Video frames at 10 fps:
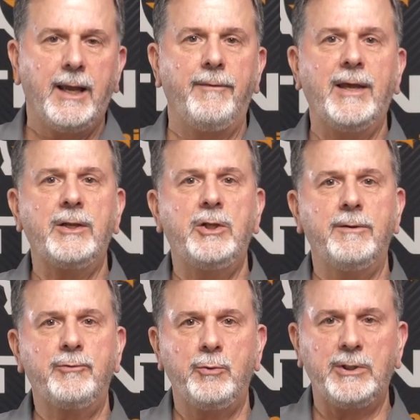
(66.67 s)
And that
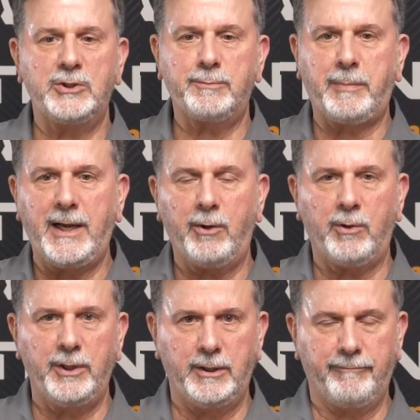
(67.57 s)
gives you a
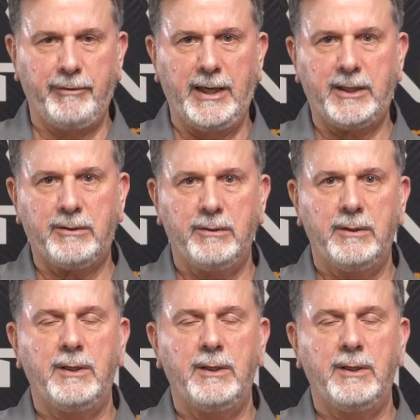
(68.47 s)
spiraling effect,